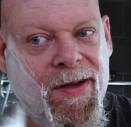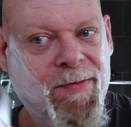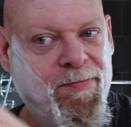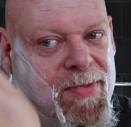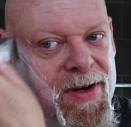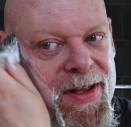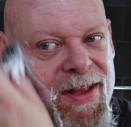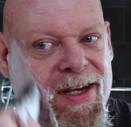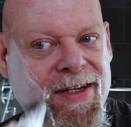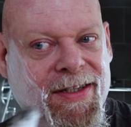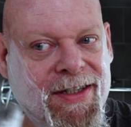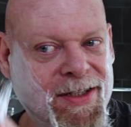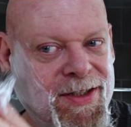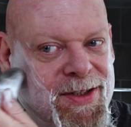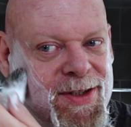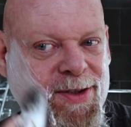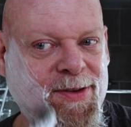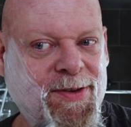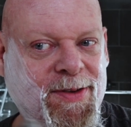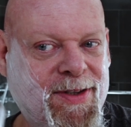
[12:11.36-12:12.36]
But this is
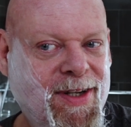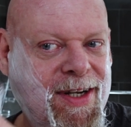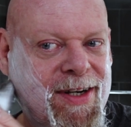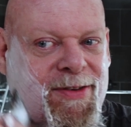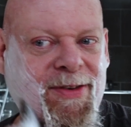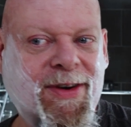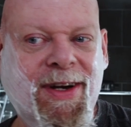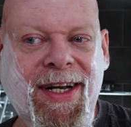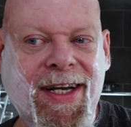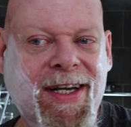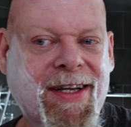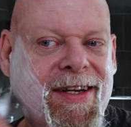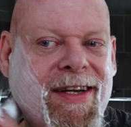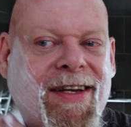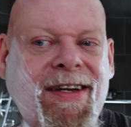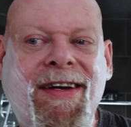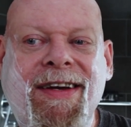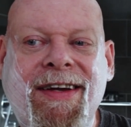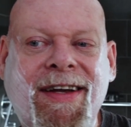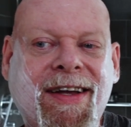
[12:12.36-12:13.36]
too thin, really.
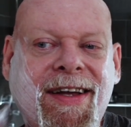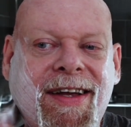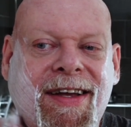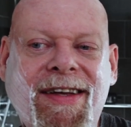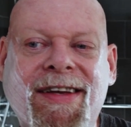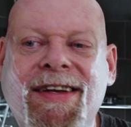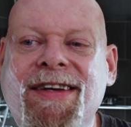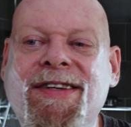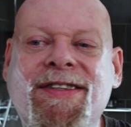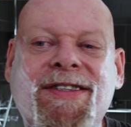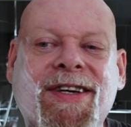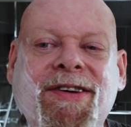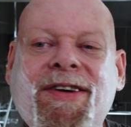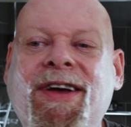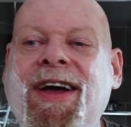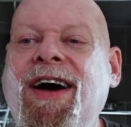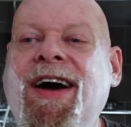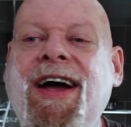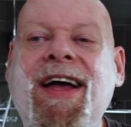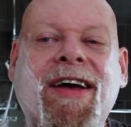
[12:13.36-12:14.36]
So
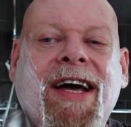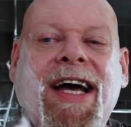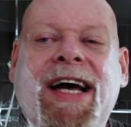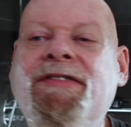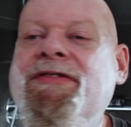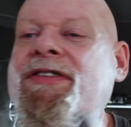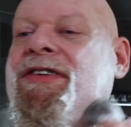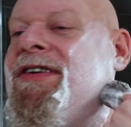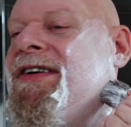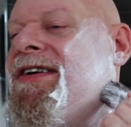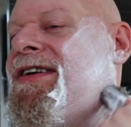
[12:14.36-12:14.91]
yeah, I have.